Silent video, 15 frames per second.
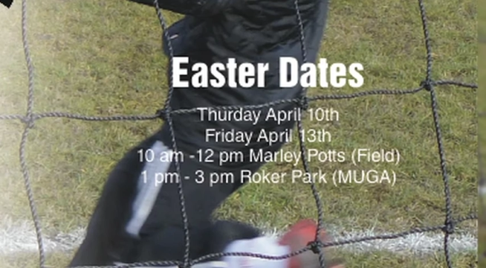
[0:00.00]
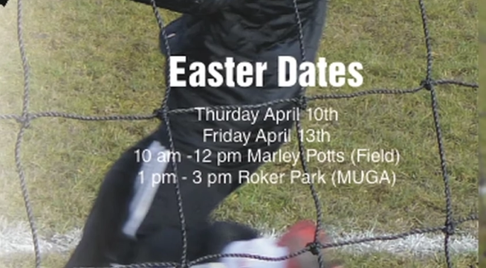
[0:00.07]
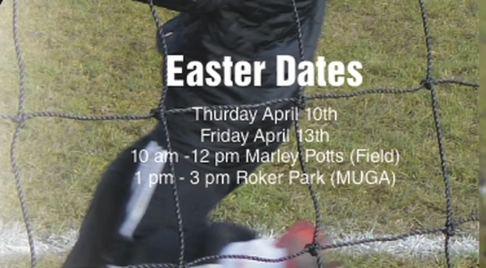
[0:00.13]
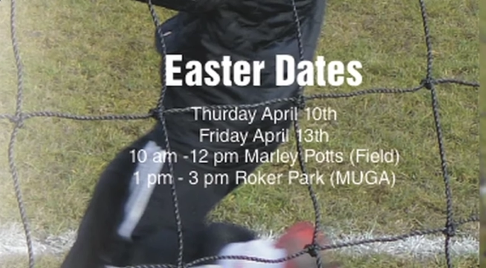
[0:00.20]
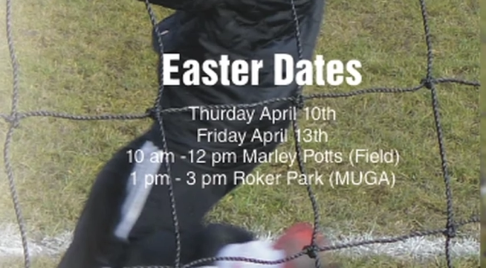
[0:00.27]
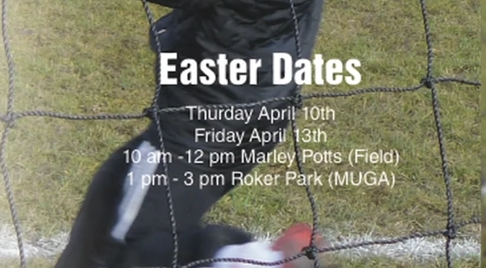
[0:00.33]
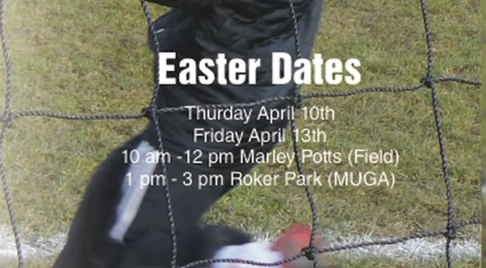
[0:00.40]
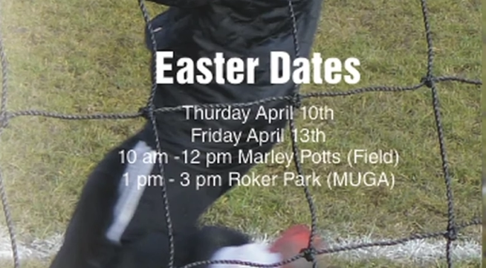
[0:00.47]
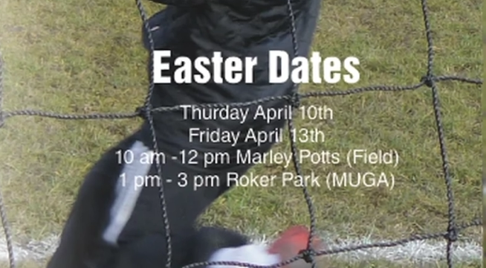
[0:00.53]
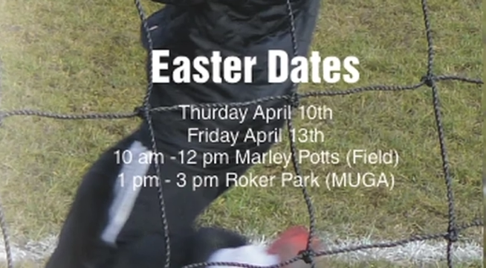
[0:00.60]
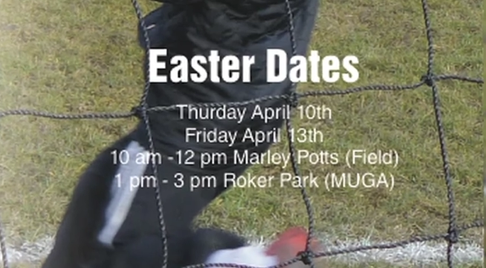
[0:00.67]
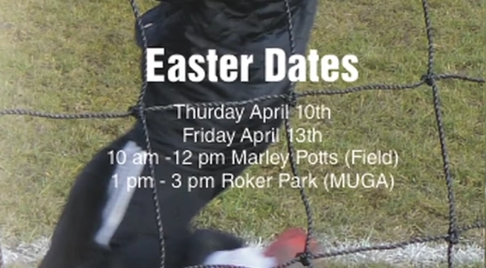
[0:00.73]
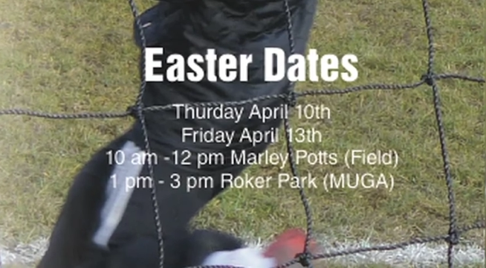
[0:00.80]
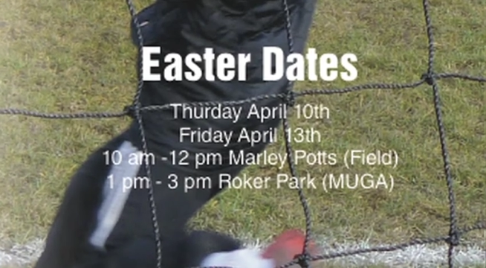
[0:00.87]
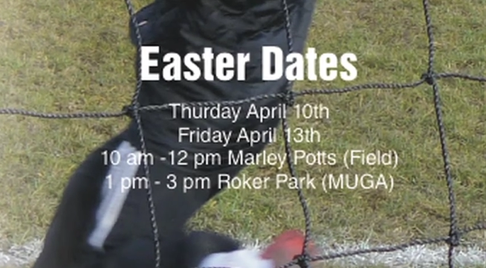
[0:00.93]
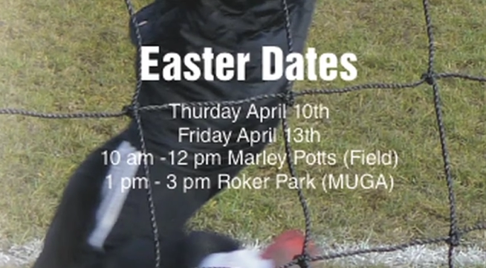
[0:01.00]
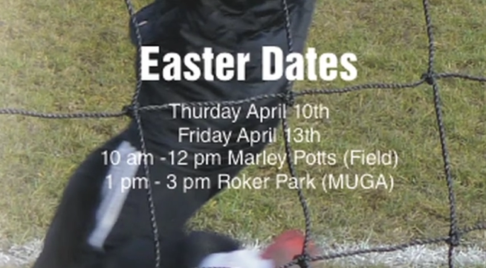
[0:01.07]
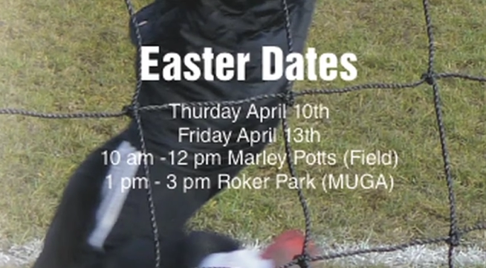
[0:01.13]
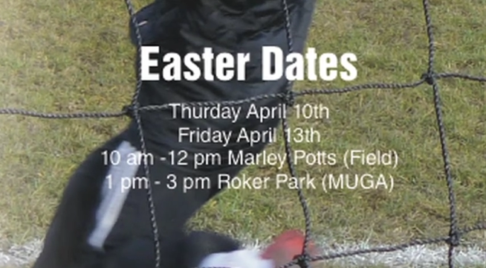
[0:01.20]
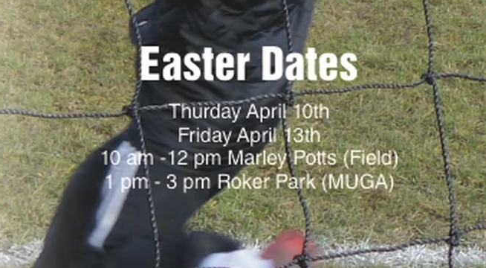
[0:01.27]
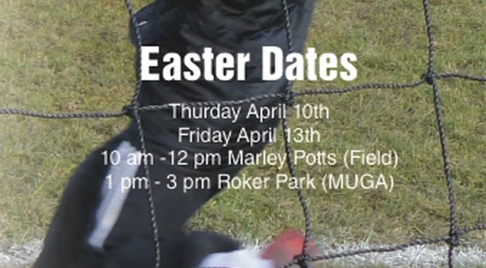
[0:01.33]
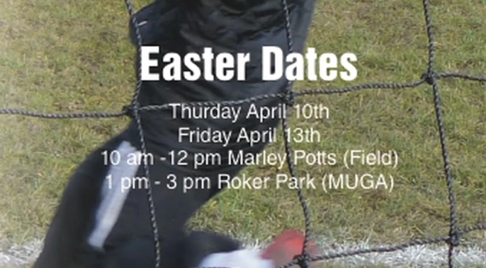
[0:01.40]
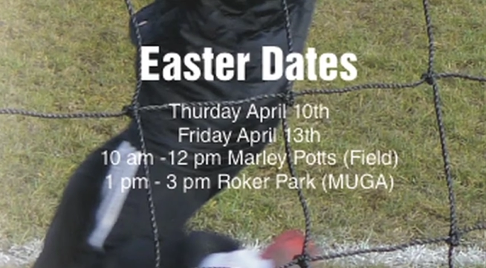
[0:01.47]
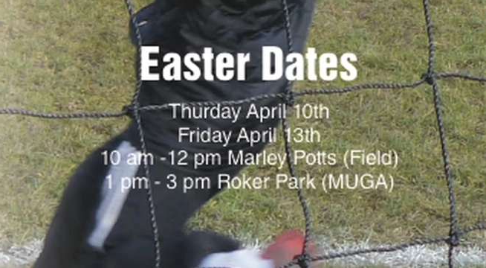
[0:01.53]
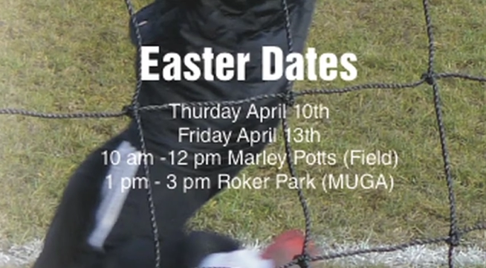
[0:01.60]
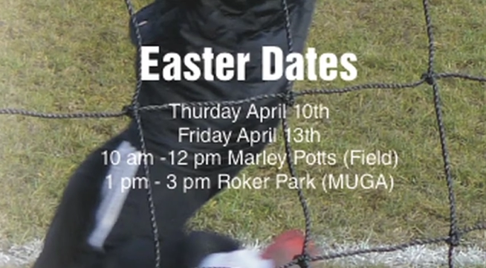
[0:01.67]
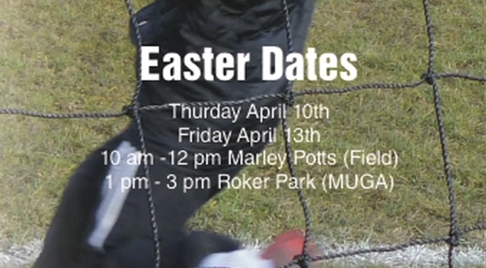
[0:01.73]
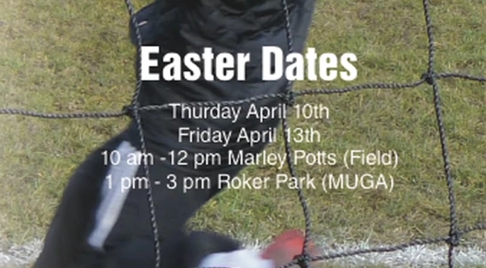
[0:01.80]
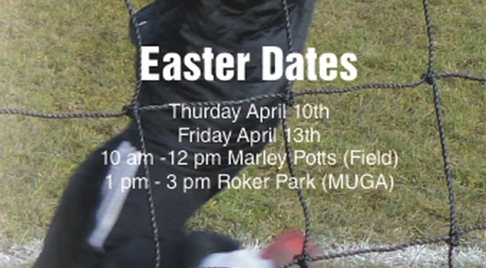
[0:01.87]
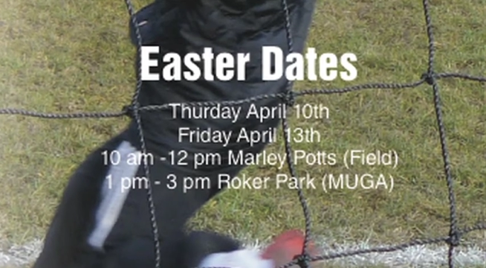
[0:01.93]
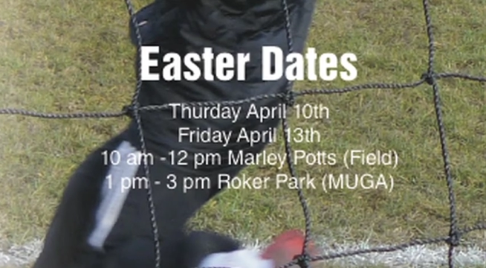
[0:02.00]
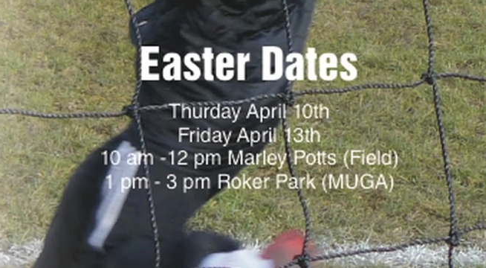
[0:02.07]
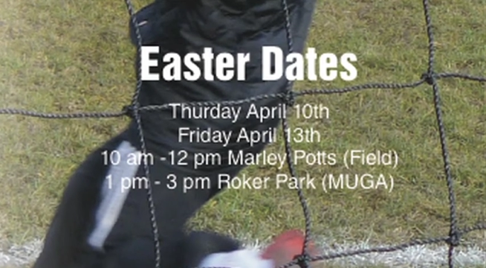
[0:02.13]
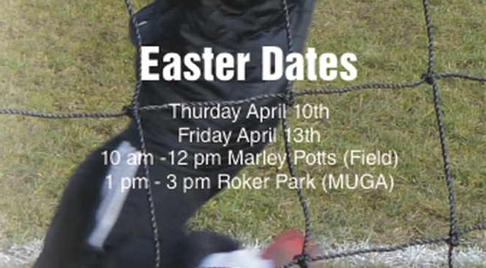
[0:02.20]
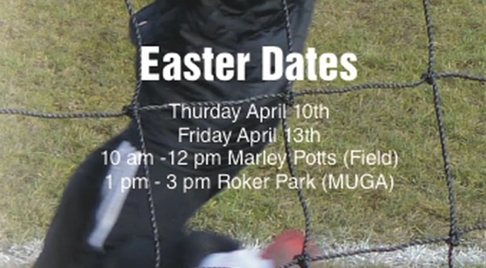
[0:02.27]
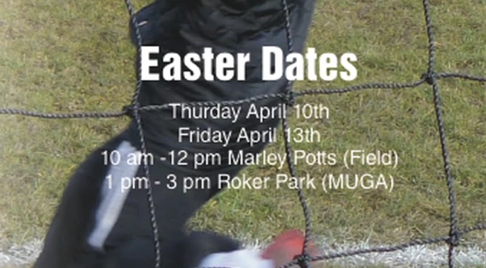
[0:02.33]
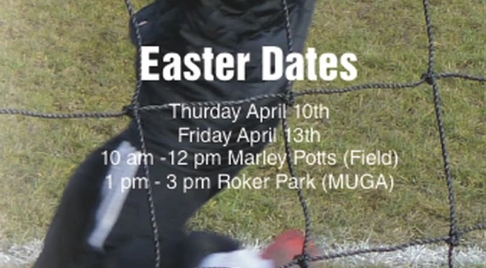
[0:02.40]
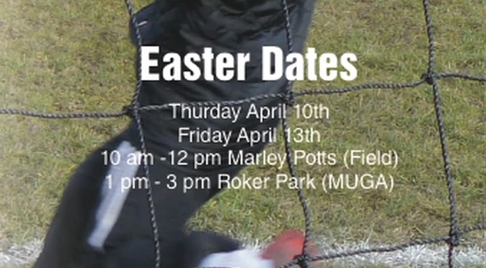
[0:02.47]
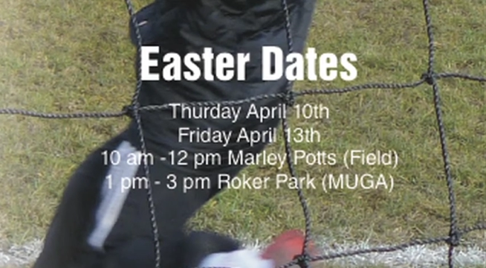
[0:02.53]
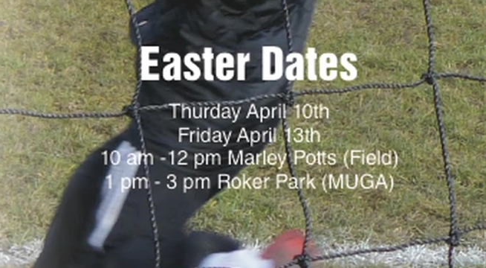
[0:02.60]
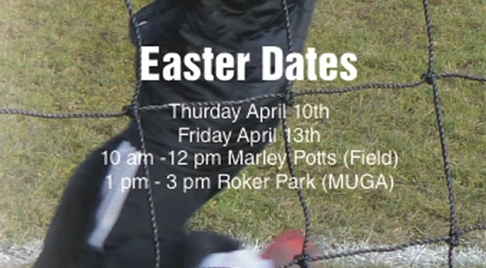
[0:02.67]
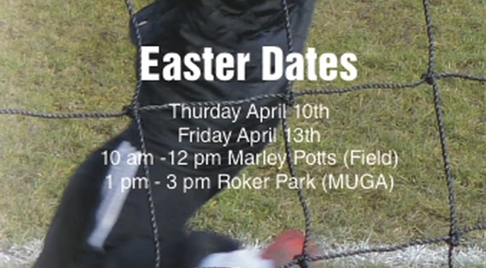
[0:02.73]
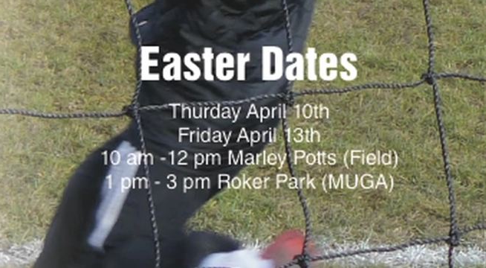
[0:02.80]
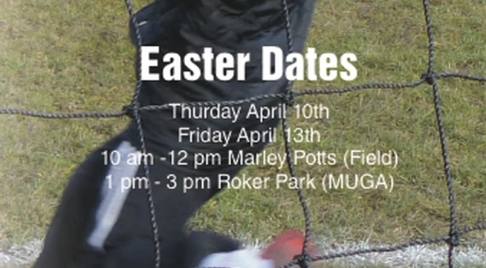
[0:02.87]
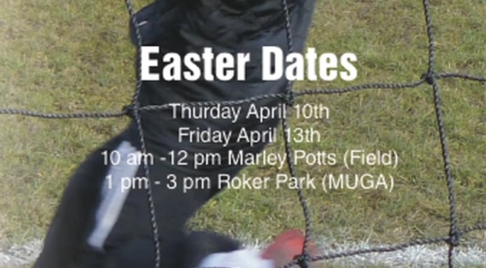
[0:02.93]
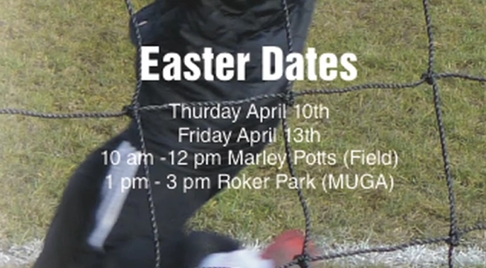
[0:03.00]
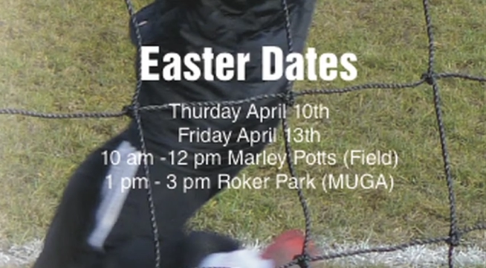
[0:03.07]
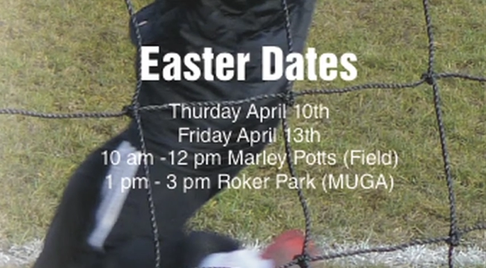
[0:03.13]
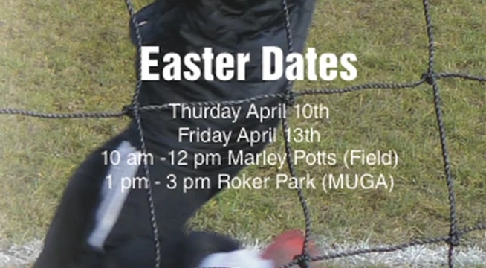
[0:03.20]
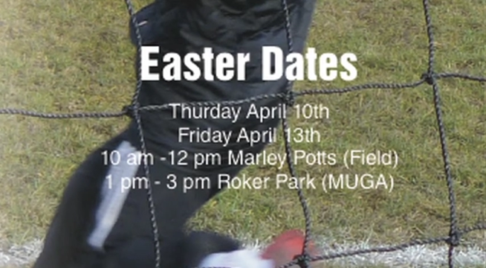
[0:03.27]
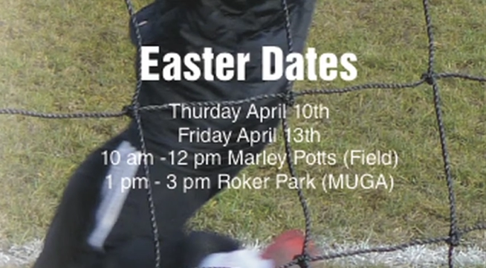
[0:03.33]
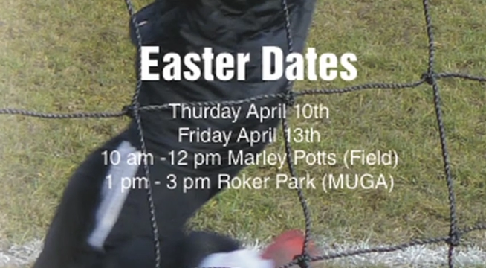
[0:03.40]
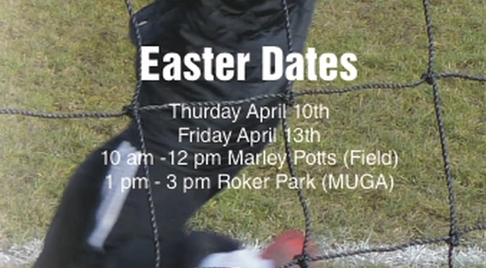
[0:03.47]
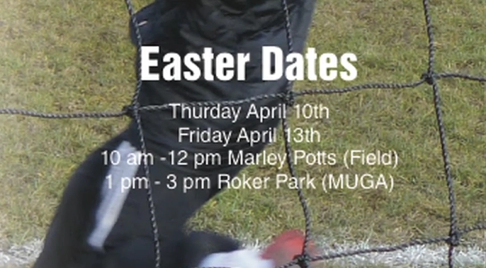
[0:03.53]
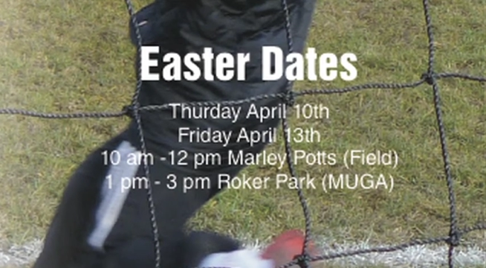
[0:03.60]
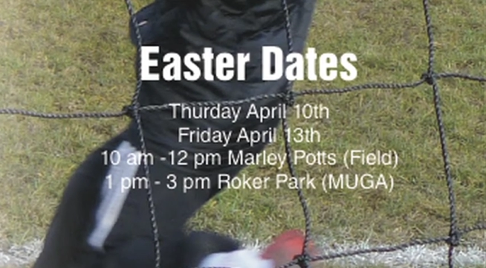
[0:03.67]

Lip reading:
No face is visible, so there are no lips to read.